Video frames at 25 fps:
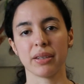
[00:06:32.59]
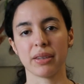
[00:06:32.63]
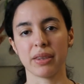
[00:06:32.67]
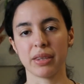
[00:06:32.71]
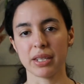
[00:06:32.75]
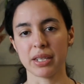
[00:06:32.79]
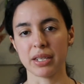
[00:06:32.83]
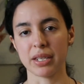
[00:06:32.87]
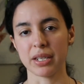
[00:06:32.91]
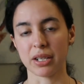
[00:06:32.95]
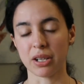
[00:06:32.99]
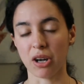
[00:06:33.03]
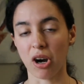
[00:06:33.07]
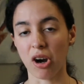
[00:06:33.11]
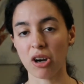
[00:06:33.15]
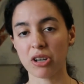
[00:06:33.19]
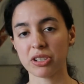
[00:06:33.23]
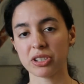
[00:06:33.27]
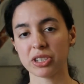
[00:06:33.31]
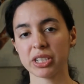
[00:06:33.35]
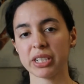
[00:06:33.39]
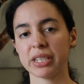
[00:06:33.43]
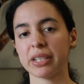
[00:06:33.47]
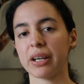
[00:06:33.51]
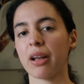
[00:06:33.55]
the car
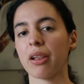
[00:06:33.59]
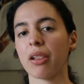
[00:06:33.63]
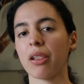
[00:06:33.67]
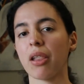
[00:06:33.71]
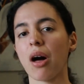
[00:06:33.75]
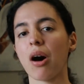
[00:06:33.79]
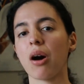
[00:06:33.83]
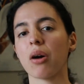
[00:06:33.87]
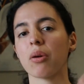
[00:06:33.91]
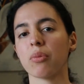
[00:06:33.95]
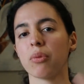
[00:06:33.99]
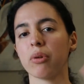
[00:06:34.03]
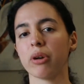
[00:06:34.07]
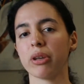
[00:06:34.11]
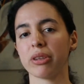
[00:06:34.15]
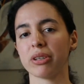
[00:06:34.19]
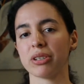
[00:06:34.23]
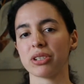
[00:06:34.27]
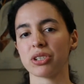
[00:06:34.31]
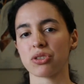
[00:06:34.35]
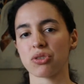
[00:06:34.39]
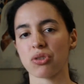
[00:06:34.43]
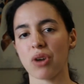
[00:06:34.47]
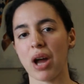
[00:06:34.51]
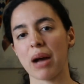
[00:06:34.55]
seat along with a
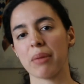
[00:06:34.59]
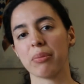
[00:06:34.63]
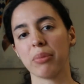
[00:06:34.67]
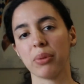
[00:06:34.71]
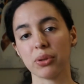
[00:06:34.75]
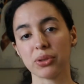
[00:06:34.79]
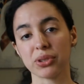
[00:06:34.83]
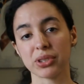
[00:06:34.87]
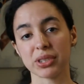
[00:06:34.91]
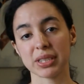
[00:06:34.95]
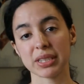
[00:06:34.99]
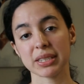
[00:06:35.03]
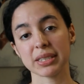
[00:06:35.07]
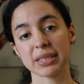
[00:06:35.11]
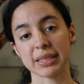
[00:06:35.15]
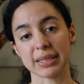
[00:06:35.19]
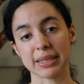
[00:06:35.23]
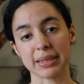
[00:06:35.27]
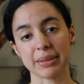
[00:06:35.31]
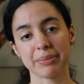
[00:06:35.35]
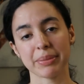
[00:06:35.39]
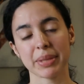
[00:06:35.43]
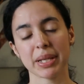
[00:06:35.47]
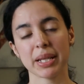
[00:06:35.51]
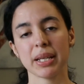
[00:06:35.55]
travel
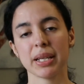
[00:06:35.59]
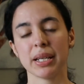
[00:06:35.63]
system.